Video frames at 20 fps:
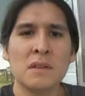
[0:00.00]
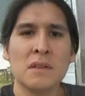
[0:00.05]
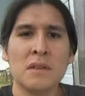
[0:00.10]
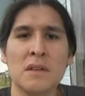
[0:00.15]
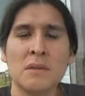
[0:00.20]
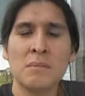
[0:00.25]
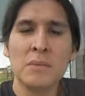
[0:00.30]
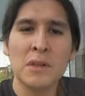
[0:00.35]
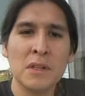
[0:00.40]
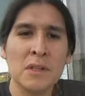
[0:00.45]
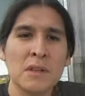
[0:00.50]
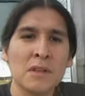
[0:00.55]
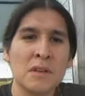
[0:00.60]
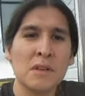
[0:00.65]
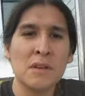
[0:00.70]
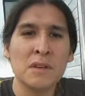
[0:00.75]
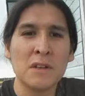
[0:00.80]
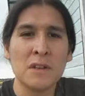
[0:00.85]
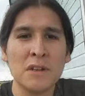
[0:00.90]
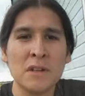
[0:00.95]
I'll be a
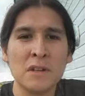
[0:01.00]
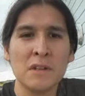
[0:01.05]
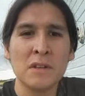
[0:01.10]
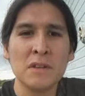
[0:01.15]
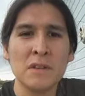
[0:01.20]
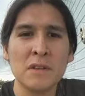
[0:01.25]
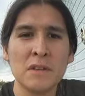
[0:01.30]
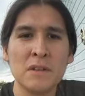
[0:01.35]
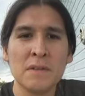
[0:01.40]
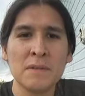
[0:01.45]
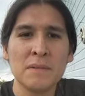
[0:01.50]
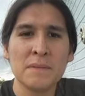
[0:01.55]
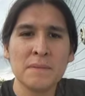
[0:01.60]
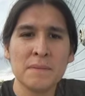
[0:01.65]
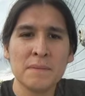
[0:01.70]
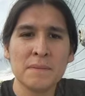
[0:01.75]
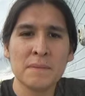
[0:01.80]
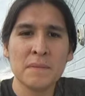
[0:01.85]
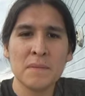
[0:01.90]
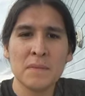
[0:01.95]
Lakota, you know, dude.
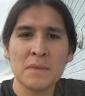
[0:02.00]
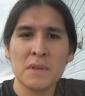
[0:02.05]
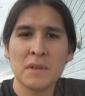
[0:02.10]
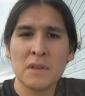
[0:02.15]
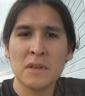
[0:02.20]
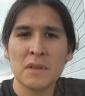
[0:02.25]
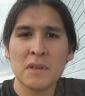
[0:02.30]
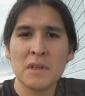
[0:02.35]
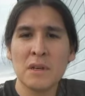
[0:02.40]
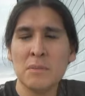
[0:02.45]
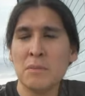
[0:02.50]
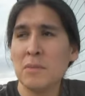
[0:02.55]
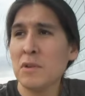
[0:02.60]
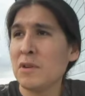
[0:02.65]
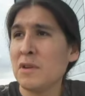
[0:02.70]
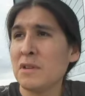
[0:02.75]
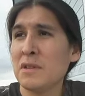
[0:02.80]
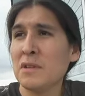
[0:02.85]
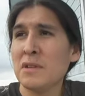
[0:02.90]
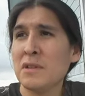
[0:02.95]
I'm
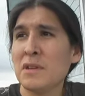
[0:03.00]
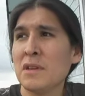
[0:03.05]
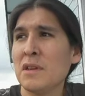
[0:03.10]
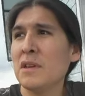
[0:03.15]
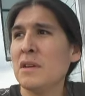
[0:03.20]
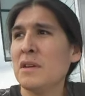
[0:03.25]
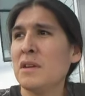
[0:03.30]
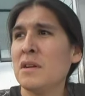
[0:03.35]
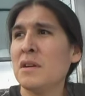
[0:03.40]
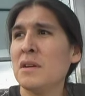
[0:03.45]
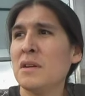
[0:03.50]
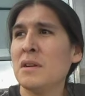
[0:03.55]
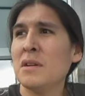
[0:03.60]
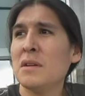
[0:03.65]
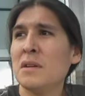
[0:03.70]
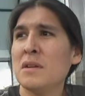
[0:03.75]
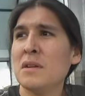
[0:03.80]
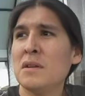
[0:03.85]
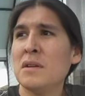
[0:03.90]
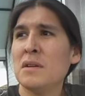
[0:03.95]
more,
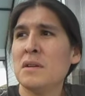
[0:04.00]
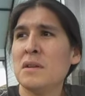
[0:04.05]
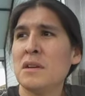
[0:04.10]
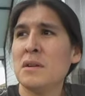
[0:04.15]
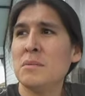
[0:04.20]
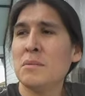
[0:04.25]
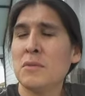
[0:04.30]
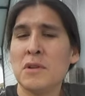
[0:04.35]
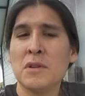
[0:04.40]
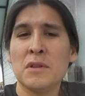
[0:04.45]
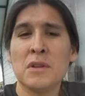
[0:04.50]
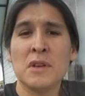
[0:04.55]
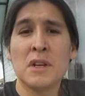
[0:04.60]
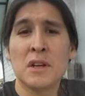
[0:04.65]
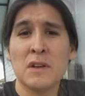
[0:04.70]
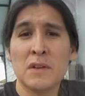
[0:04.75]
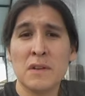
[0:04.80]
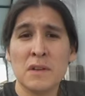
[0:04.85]
I'm more than